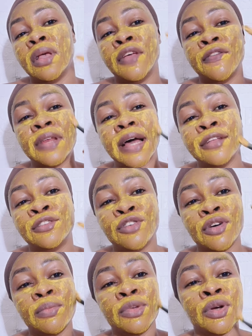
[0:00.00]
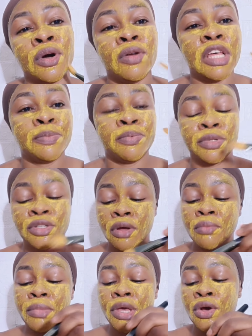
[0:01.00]
even at home you always put
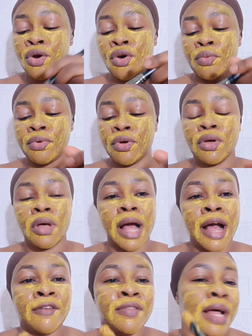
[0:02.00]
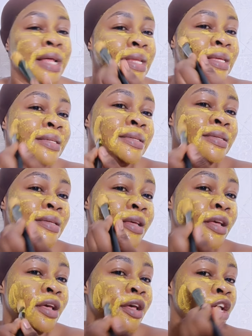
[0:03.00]
on makeup after this
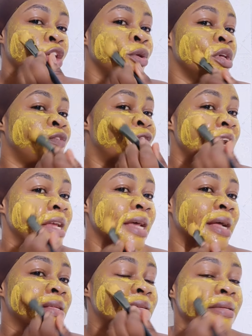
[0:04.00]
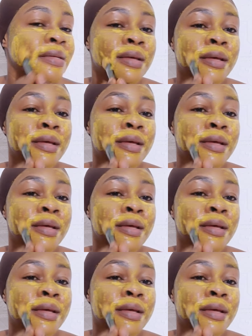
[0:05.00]
you will find that